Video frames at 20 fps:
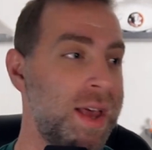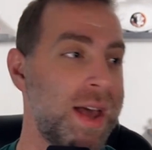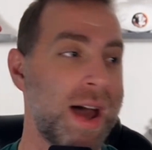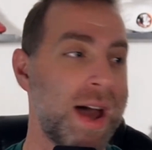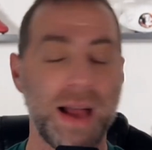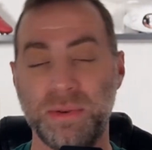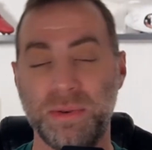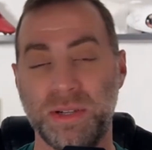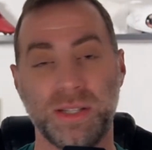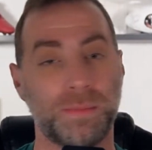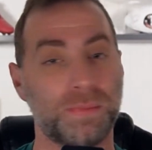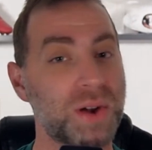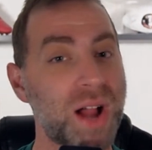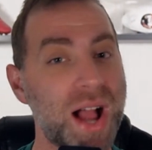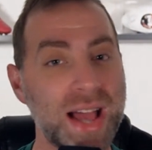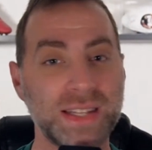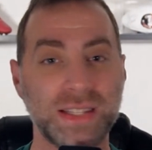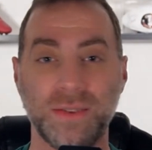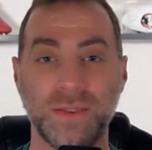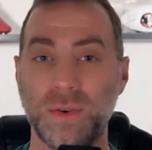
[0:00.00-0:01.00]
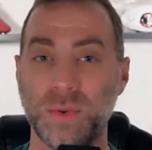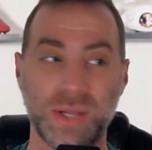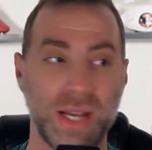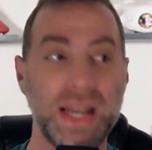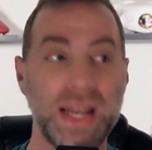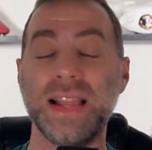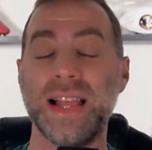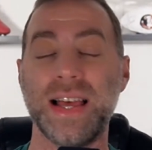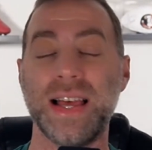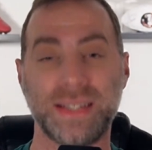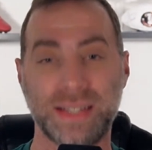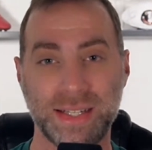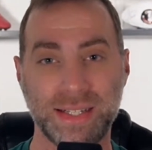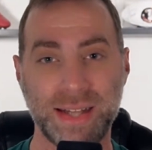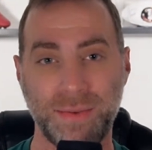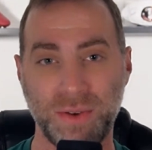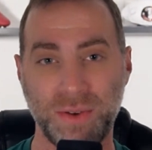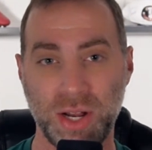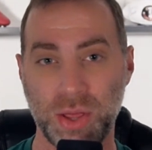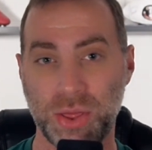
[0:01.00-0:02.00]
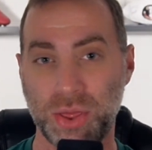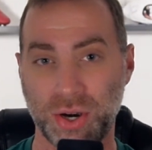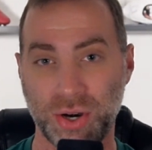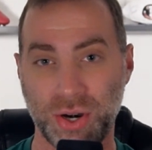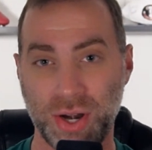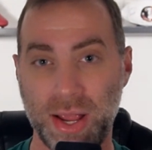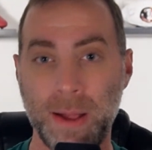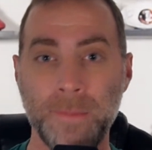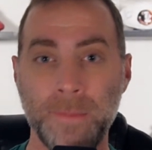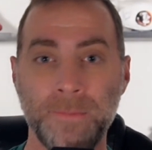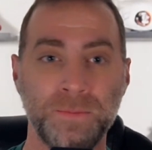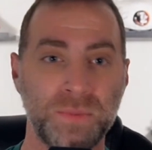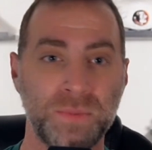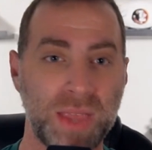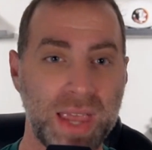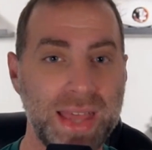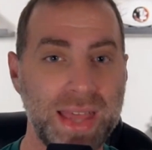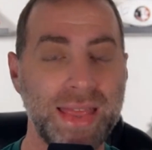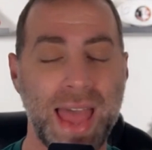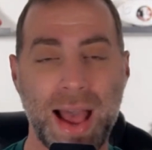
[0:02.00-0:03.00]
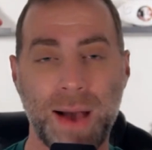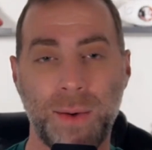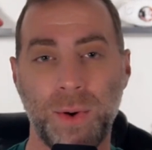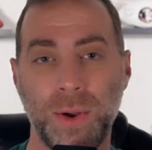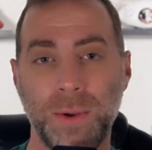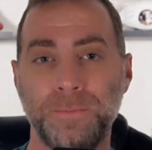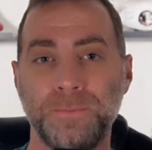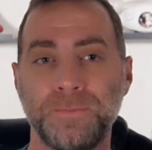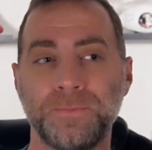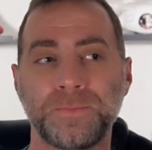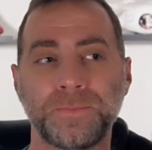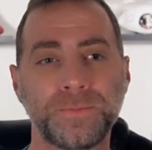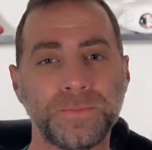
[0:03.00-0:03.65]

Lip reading: I'd be surprised if it was any less than 70-30 in that one.